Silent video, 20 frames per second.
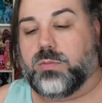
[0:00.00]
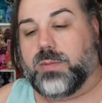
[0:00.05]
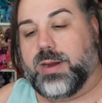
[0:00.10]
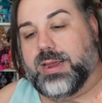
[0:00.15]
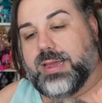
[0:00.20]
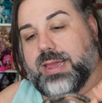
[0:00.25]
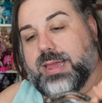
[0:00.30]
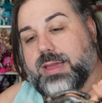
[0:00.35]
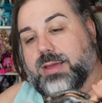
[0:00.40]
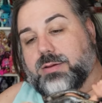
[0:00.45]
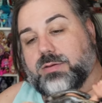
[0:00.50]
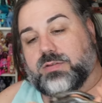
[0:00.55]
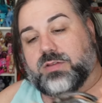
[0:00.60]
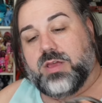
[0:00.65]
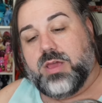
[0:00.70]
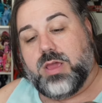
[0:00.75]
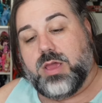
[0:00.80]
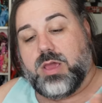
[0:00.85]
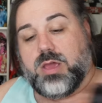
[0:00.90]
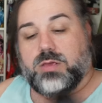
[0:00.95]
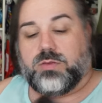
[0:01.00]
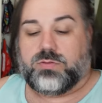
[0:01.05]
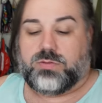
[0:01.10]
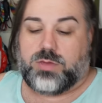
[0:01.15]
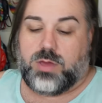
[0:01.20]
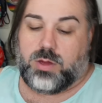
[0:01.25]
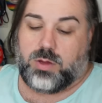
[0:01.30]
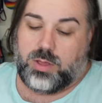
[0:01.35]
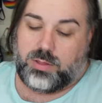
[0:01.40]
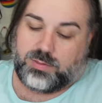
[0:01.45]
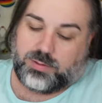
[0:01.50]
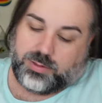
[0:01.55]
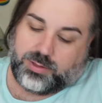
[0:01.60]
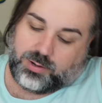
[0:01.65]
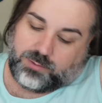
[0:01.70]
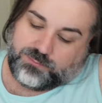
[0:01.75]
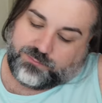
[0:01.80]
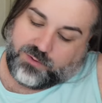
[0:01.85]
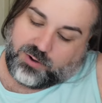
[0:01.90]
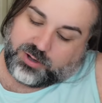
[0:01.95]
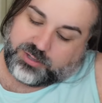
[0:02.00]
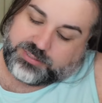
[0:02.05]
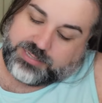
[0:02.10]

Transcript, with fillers: right hand. So it's a little far